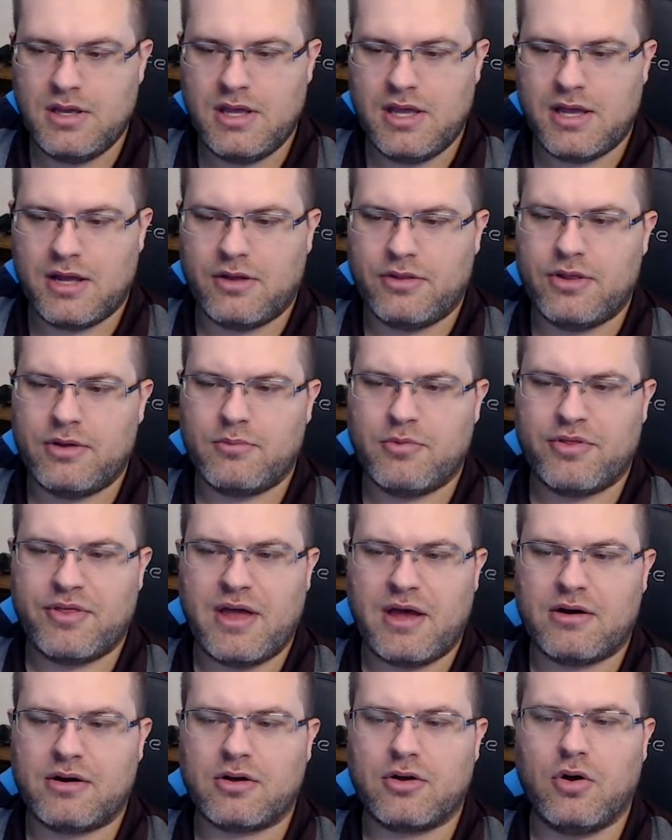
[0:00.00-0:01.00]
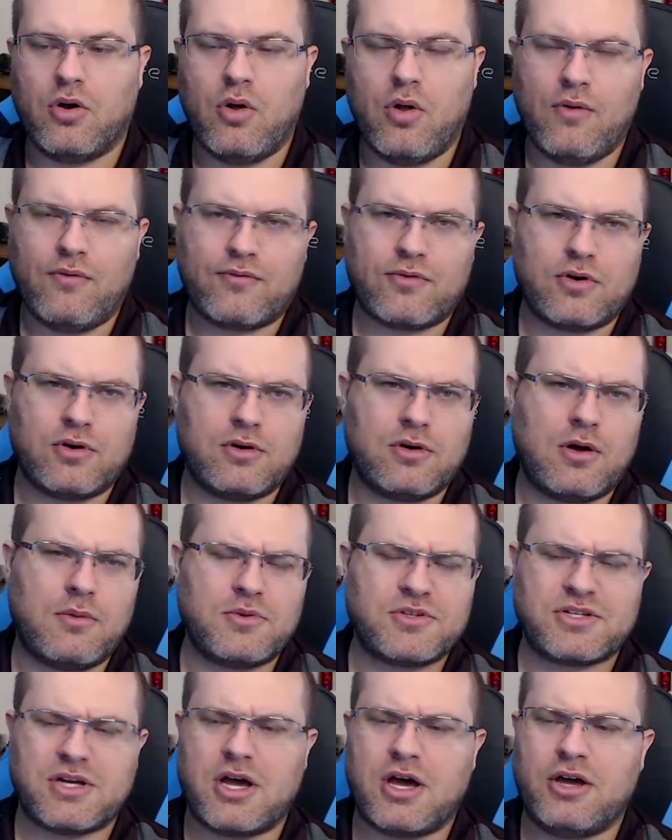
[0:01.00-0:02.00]
Held them without a goal for
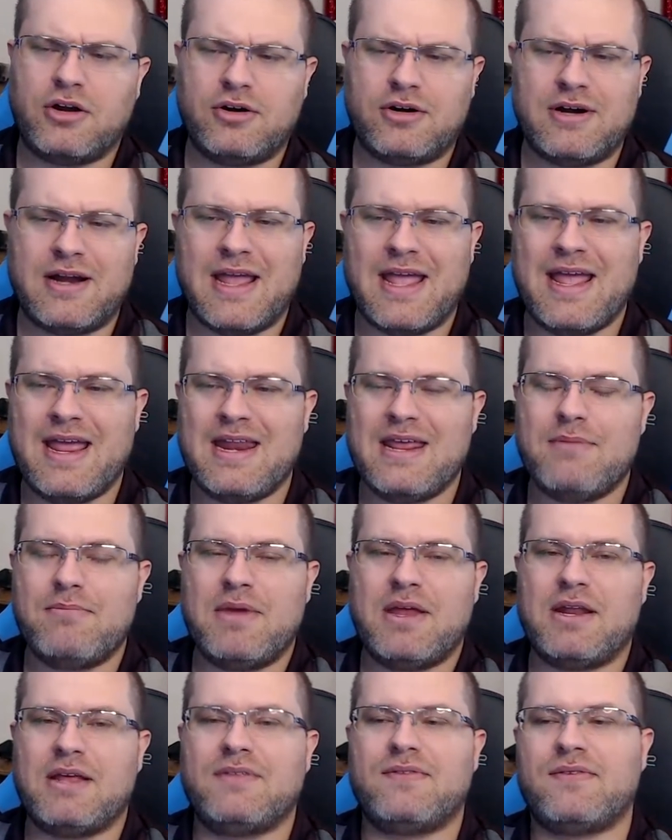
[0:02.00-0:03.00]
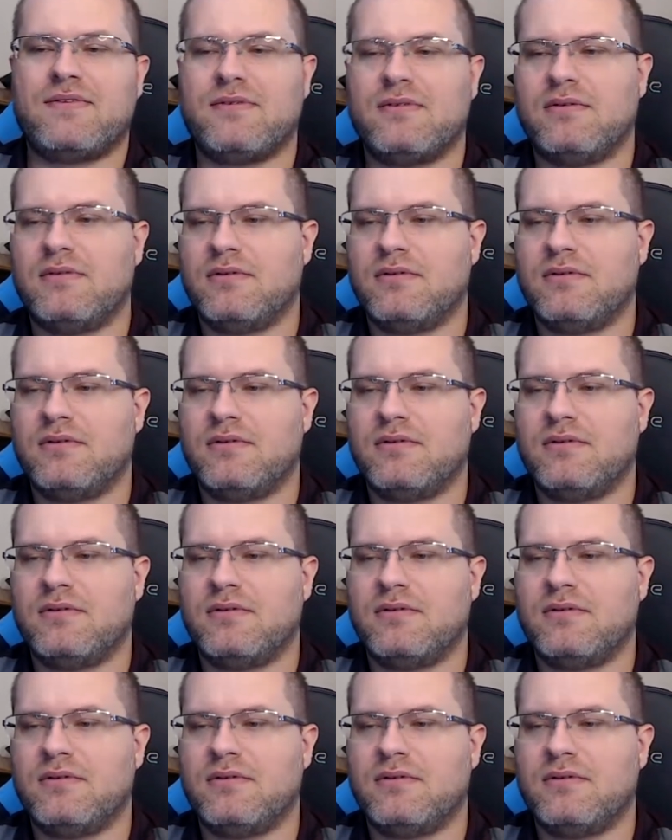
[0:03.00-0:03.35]
almost 180 minutes.